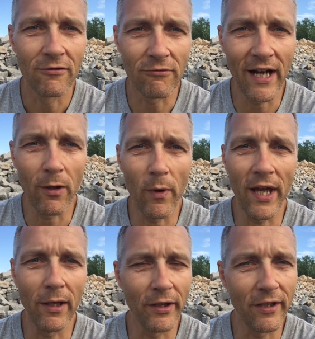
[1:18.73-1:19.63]
right
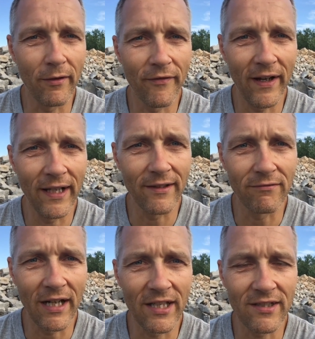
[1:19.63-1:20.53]
away, or you don't find the
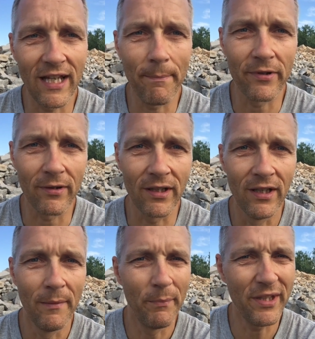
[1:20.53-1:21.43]
right steps,
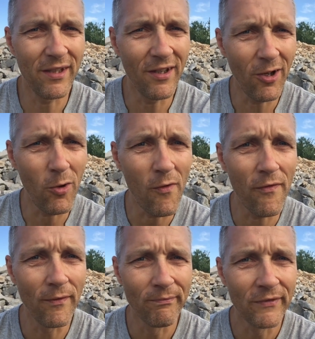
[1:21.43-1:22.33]
but you know
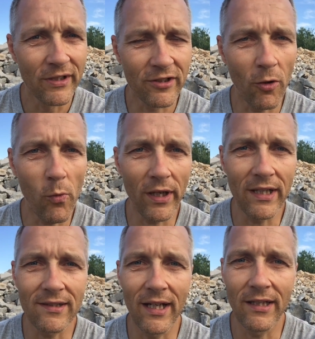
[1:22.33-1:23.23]
somewhere
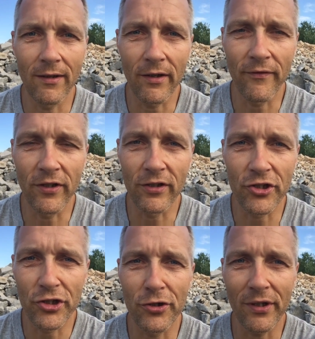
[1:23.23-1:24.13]
inside you're
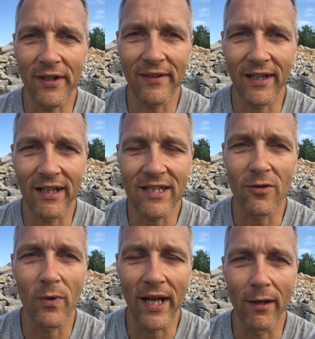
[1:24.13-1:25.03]
sure that there is
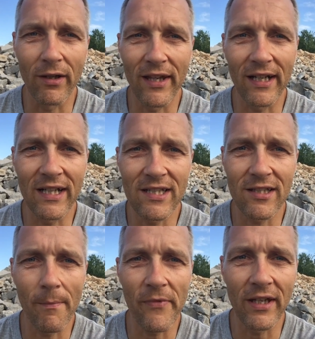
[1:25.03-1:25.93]
a way, or there is
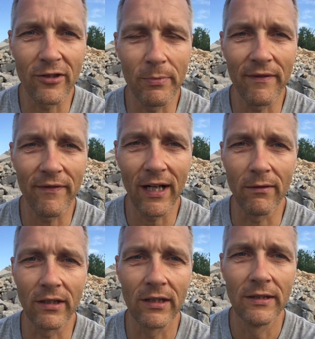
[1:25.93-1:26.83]
something to be
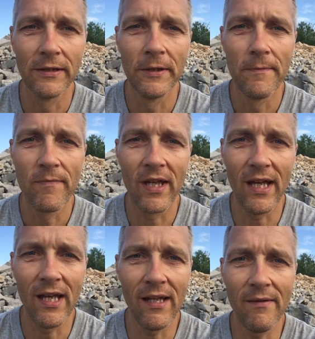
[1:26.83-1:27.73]
found.
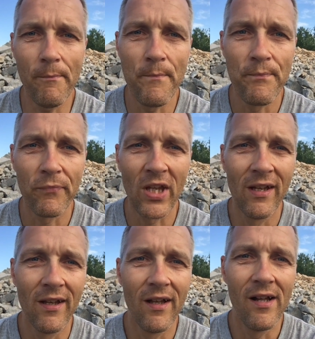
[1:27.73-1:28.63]
And
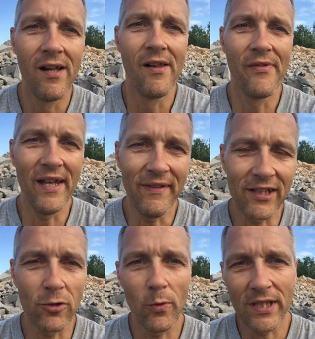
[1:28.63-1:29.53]
then
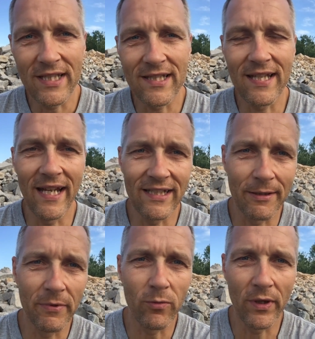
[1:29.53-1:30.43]
there's always this
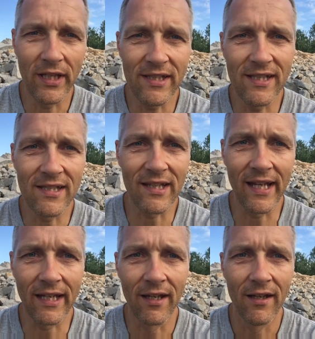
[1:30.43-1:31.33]
tension between, is this
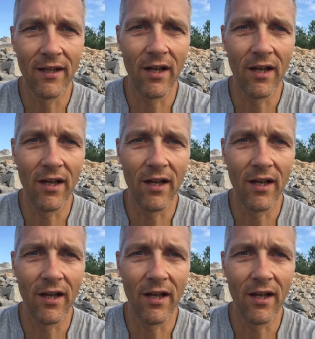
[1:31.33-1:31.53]
like